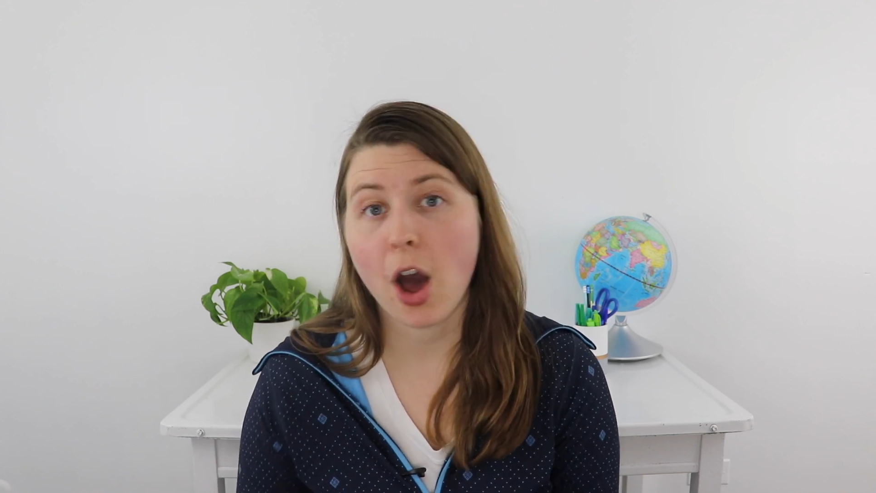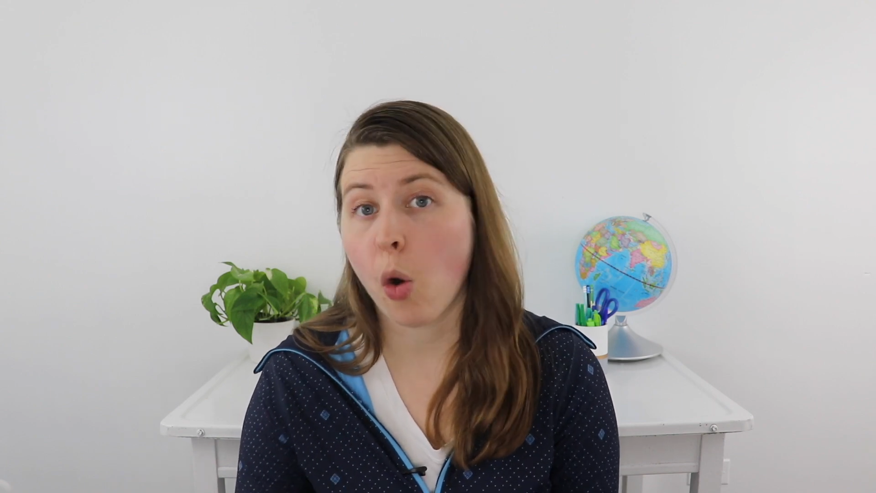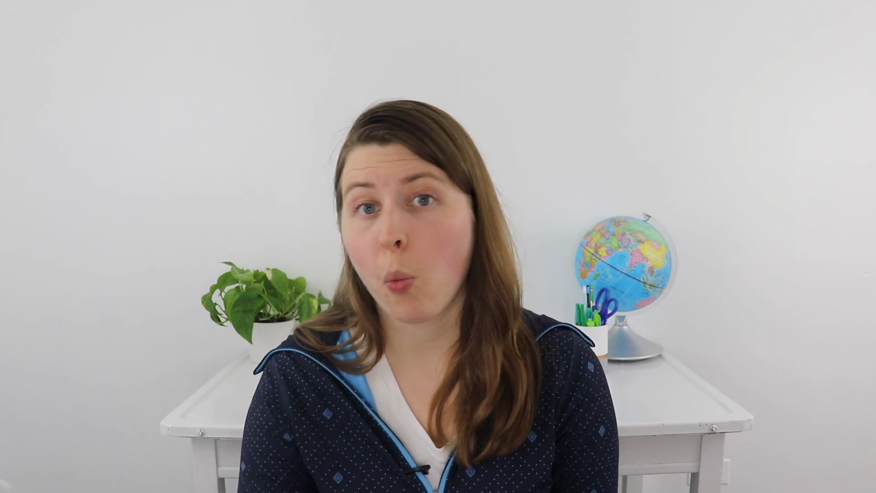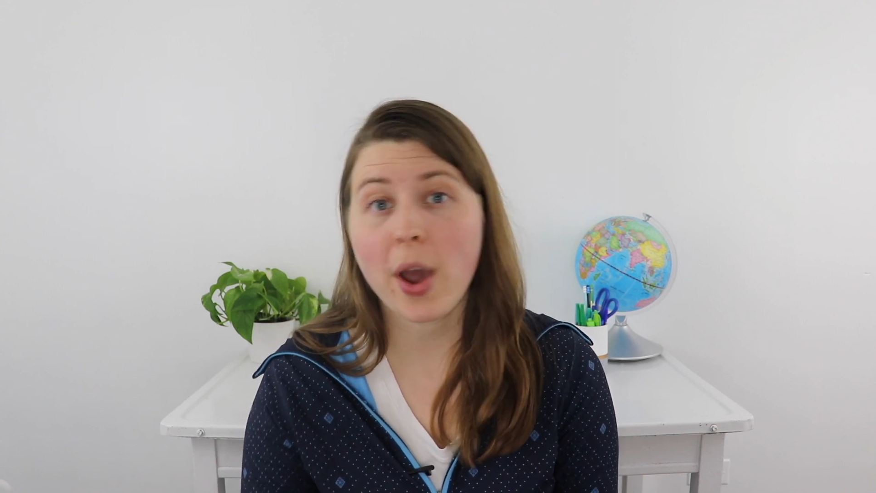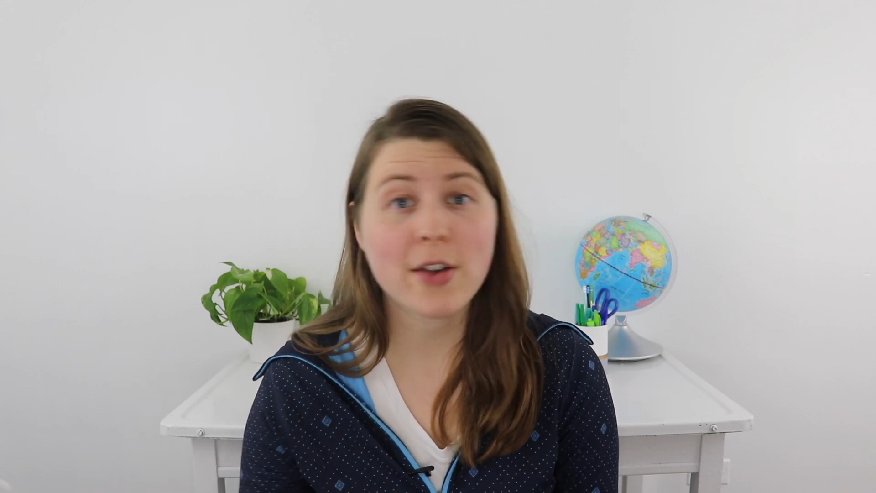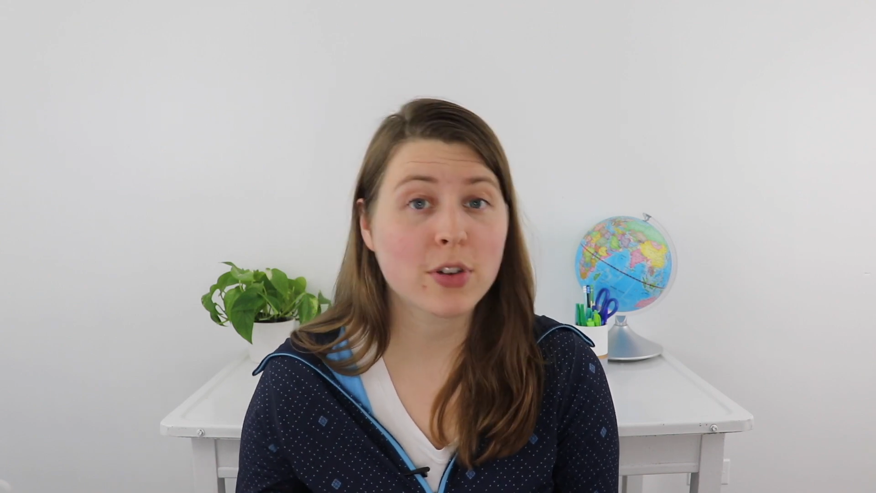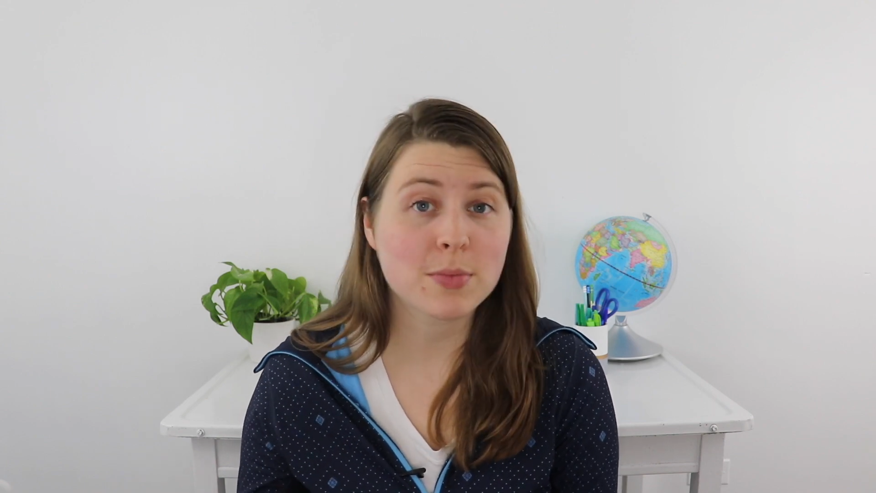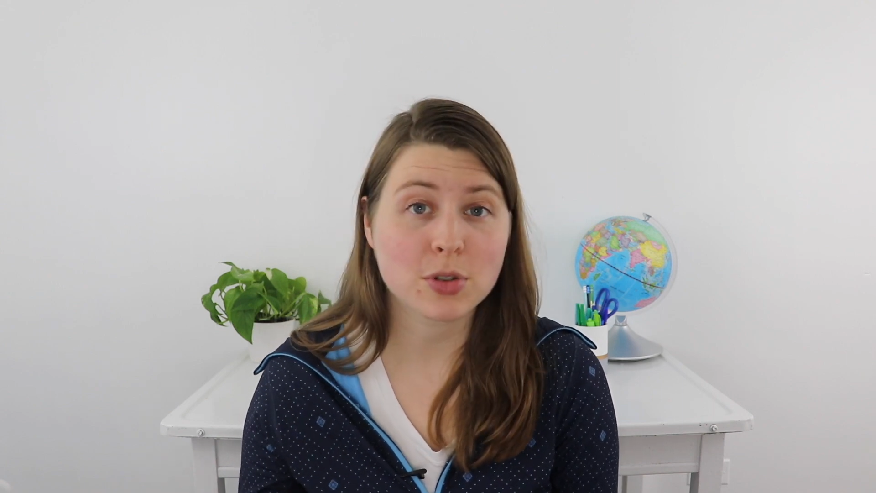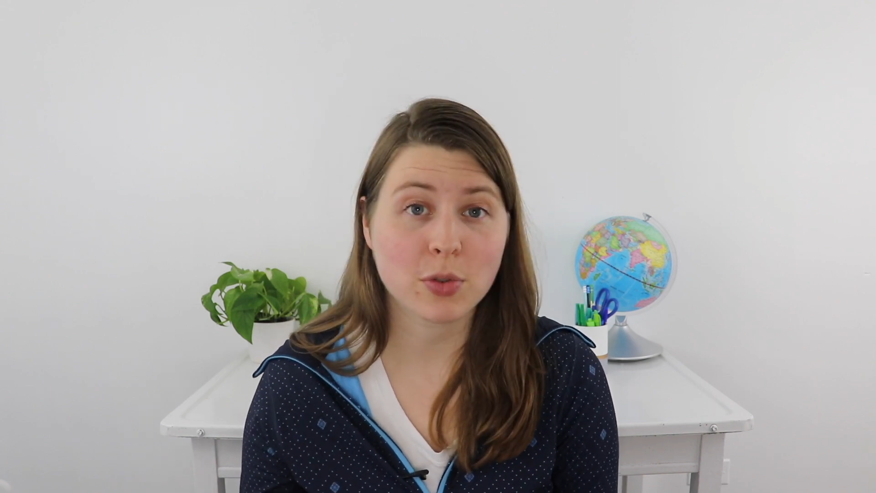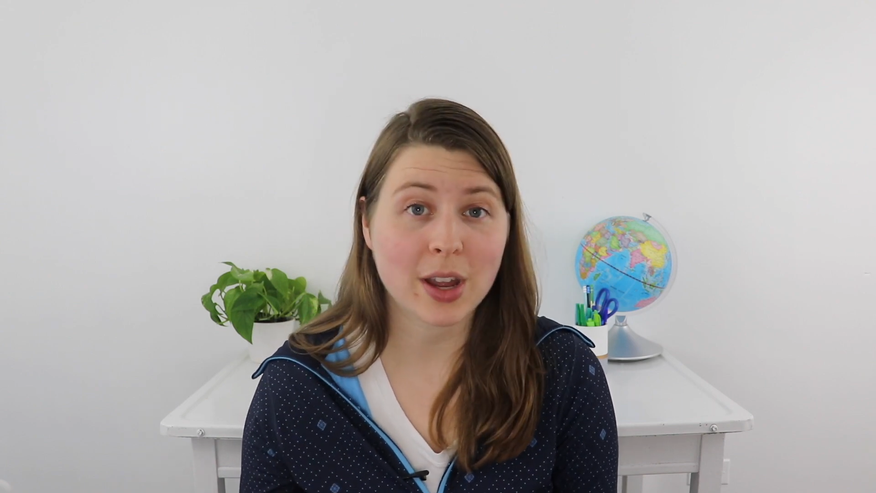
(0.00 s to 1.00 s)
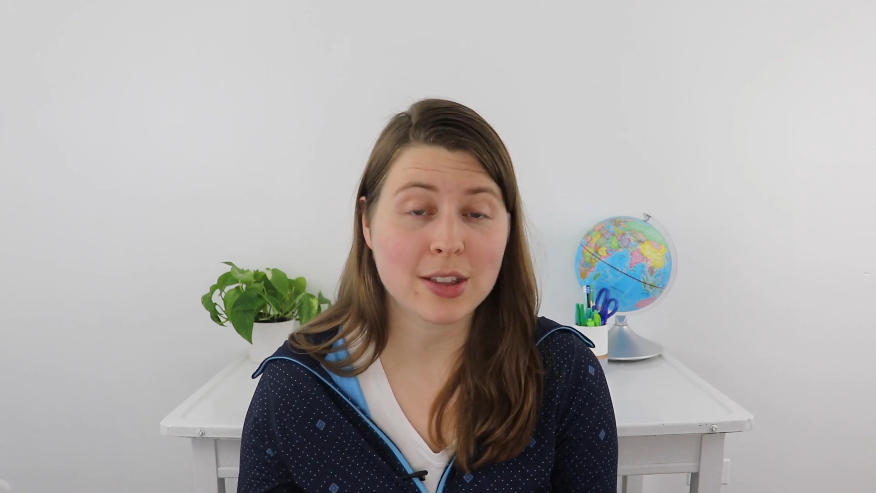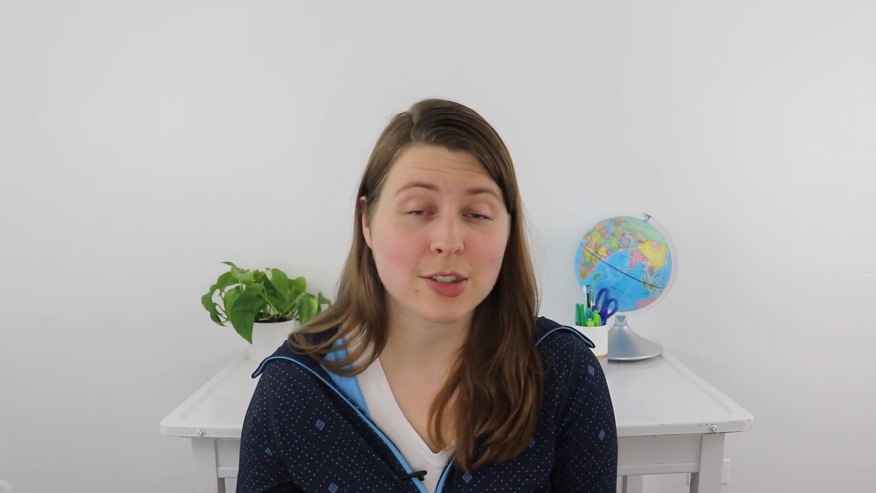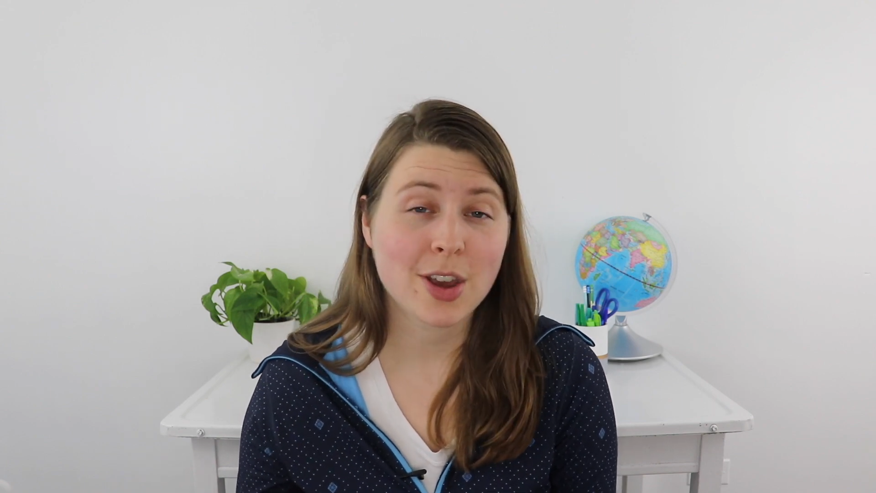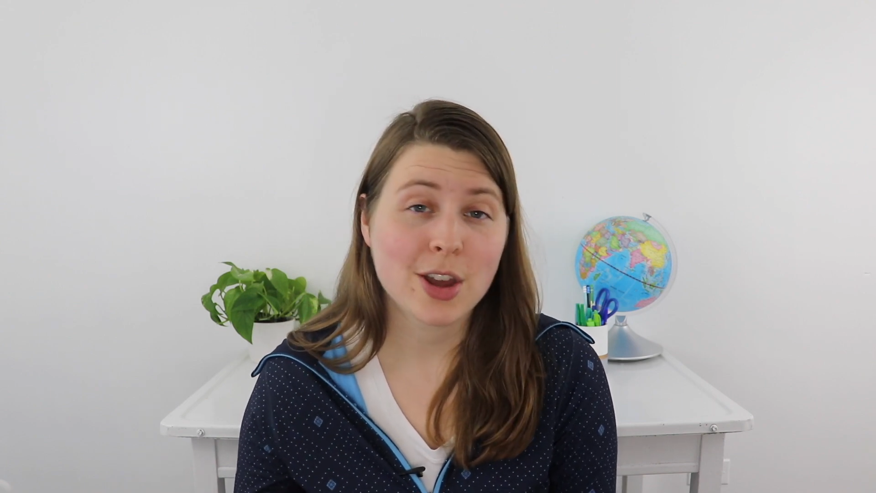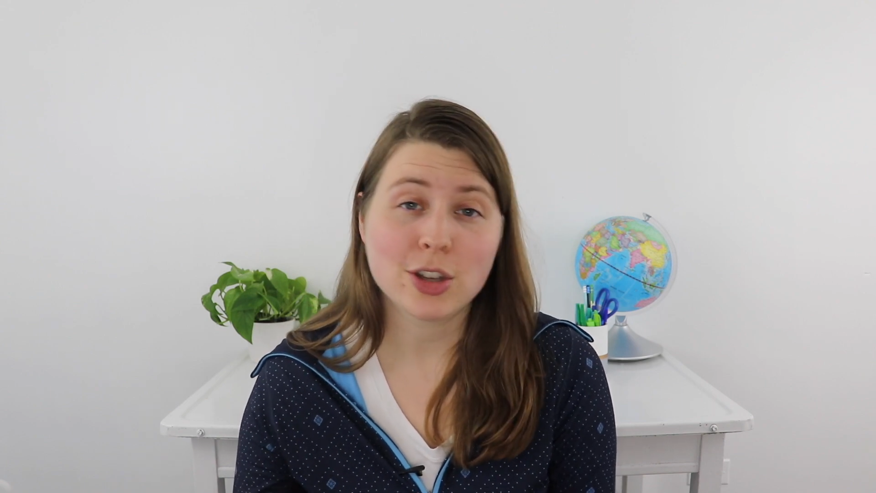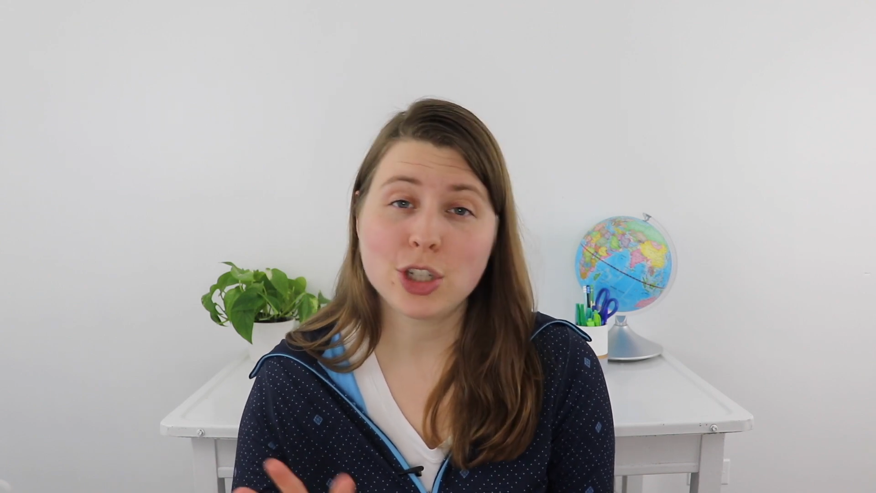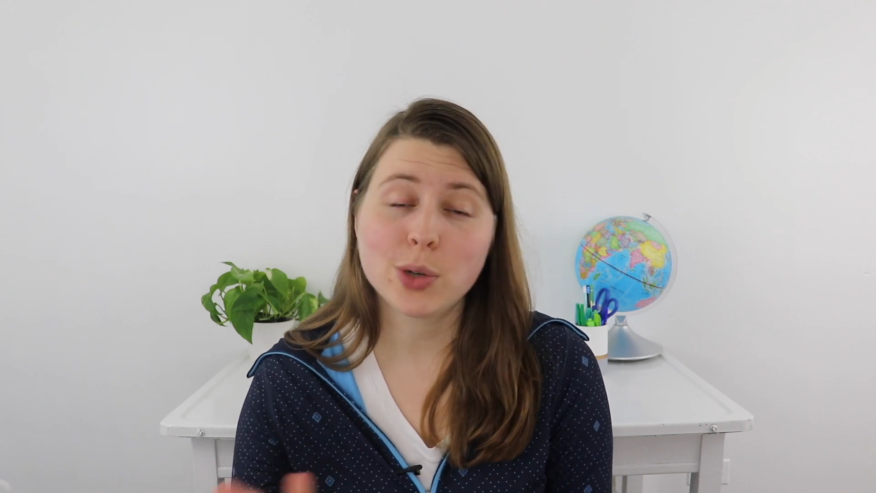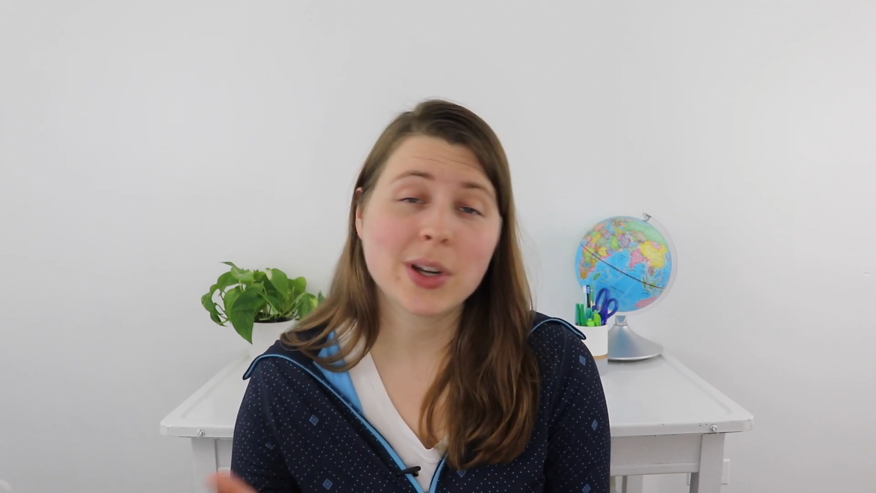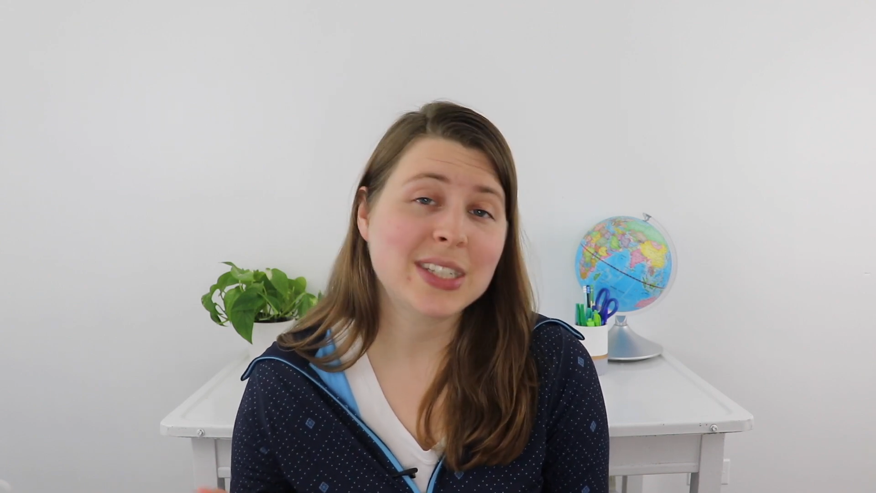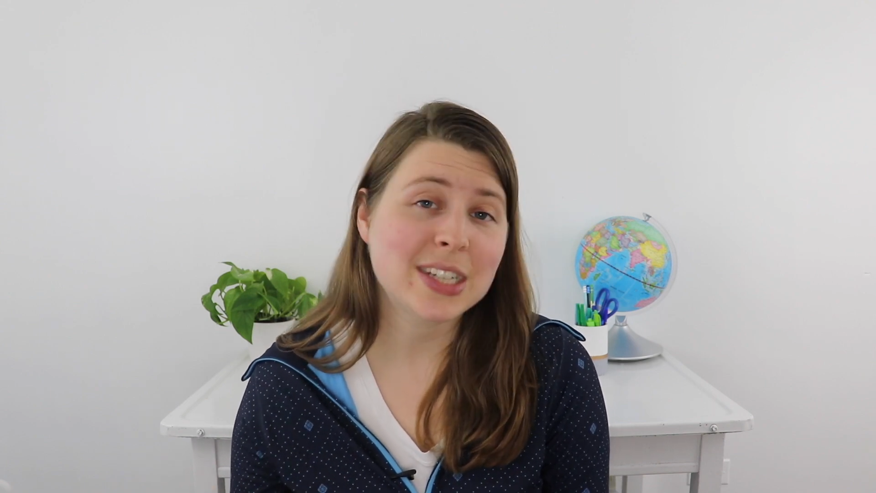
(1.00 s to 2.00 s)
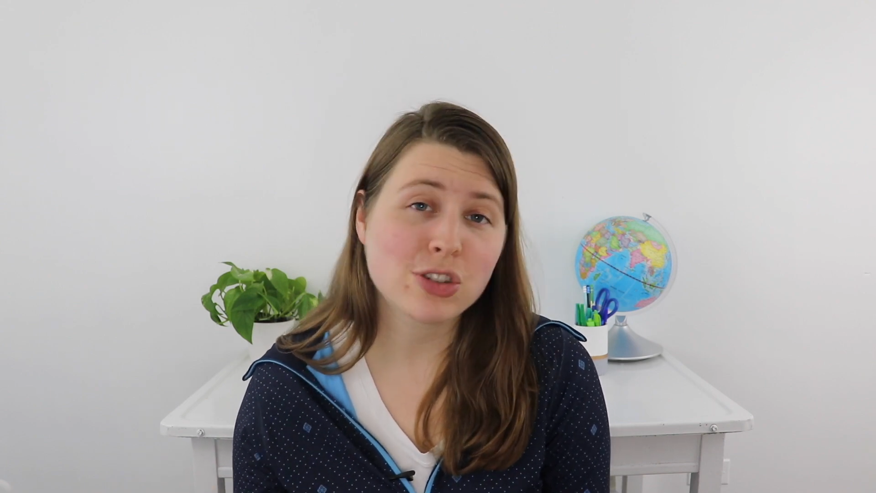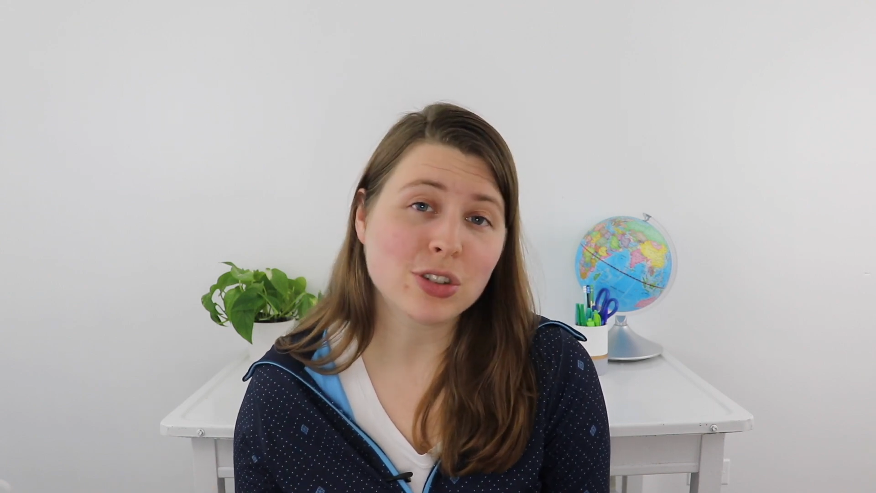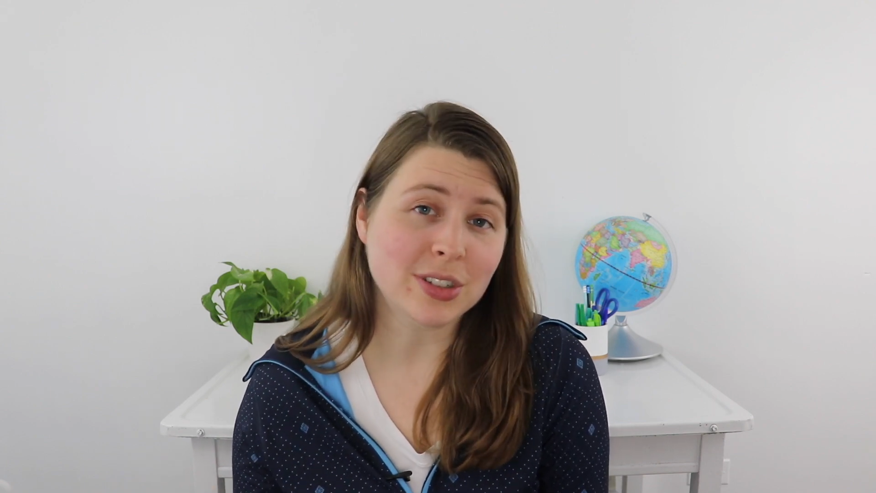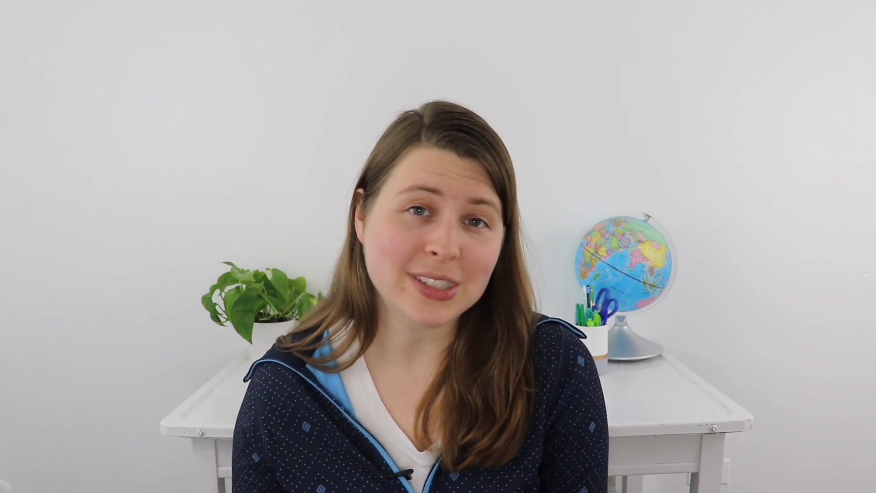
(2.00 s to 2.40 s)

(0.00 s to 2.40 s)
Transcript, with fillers: away from screens. Do a digital